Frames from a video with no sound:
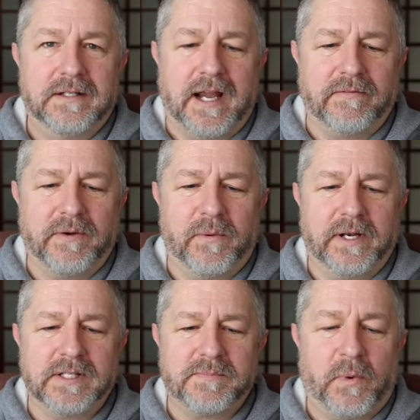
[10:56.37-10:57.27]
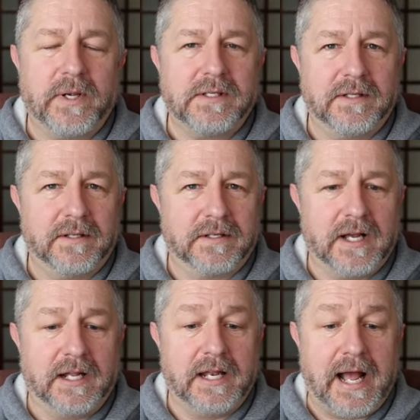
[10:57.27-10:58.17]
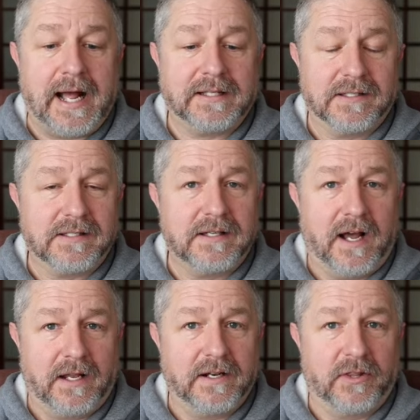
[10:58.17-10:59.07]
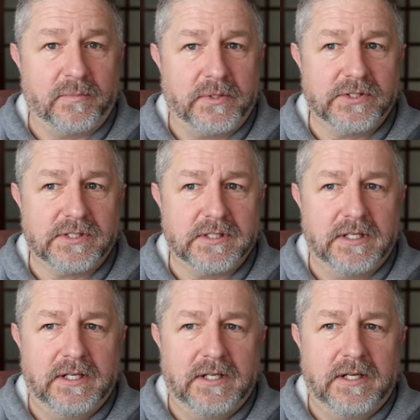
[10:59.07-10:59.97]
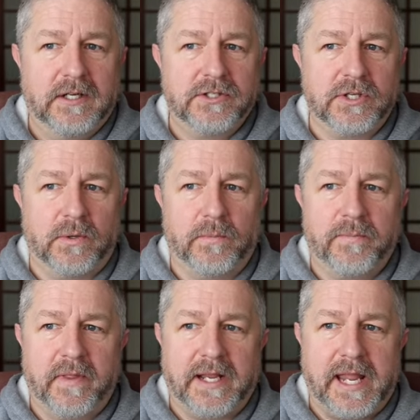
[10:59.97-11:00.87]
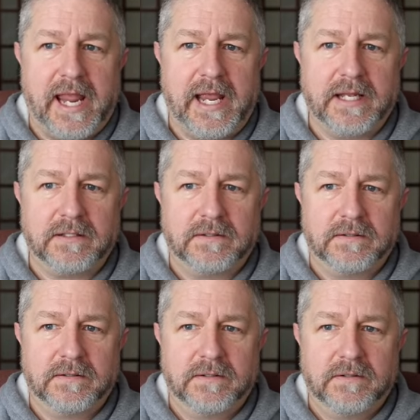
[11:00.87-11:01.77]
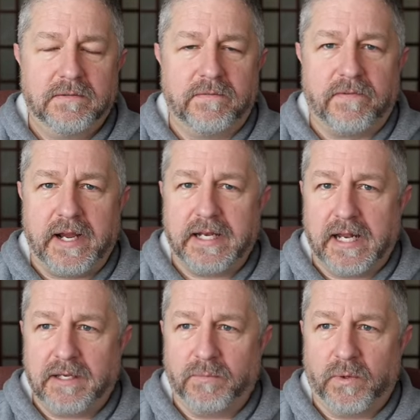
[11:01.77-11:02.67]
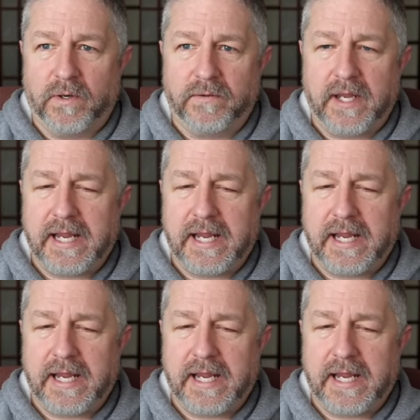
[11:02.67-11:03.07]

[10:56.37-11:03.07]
Everyone is pointing their gun at this another person. So they can't fight anymore. They